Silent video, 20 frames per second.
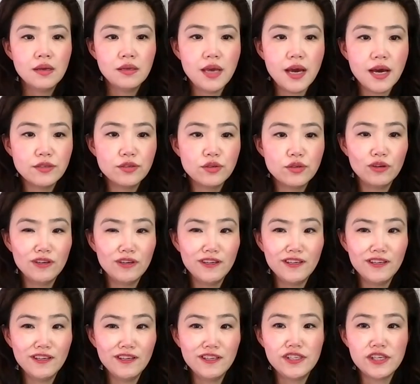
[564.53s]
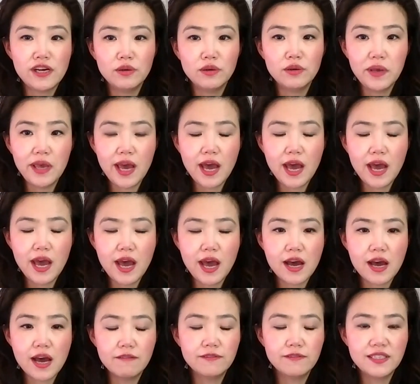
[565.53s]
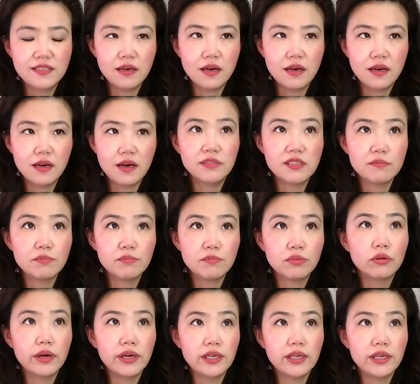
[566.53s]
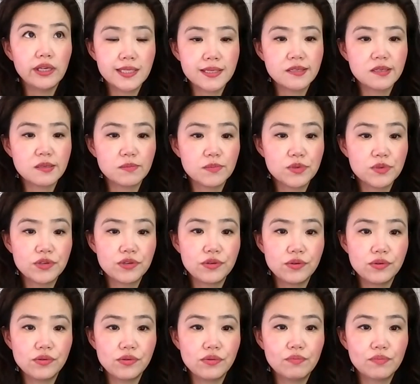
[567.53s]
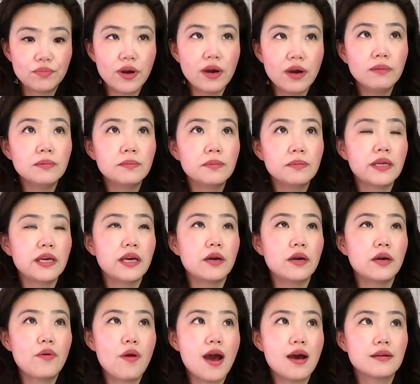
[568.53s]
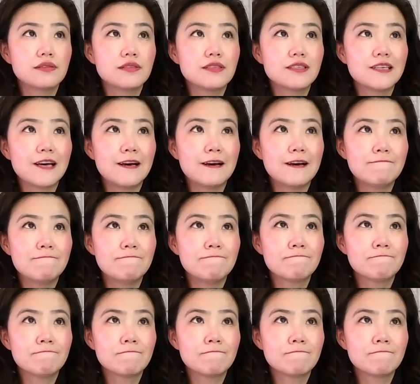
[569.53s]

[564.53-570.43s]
Yeah, so in general, we have deployed the system to probably around 5%